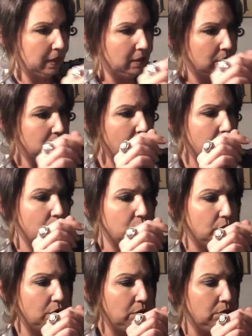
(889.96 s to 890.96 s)
So those
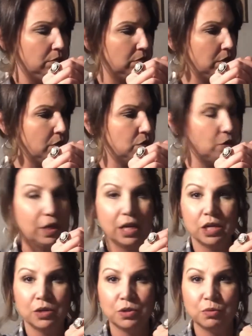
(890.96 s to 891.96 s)
will, those will get
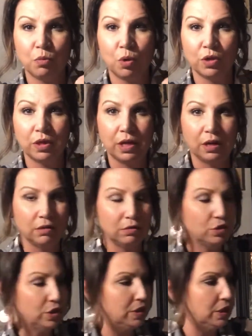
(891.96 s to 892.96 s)
used more than
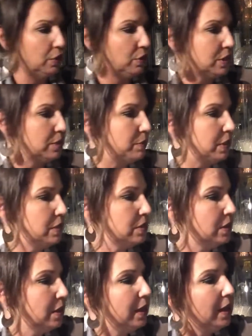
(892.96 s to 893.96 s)
just at Christmas.
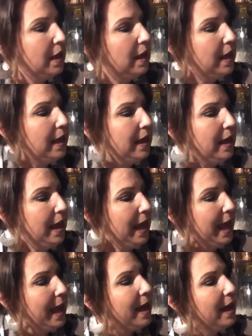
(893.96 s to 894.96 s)

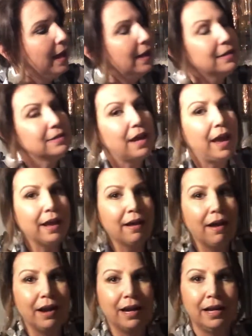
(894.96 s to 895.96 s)
And I
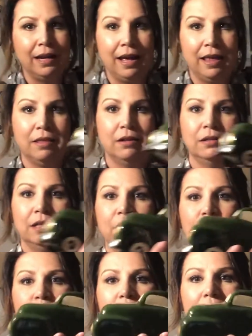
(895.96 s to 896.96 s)
got another little
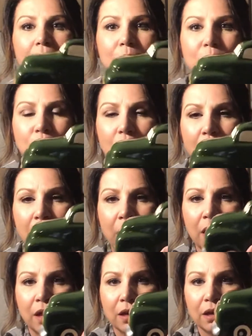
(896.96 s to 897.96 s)
pickup
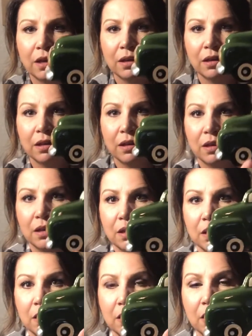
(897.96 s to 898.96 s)
truck.
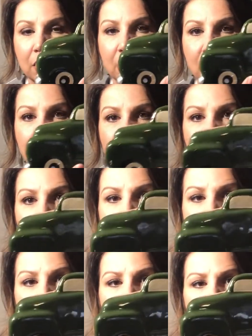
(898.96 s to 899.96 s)
So this
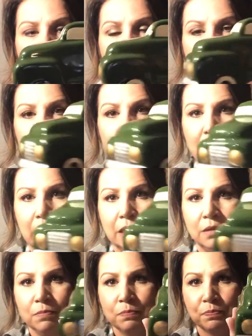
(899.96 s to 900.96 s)
guy is green.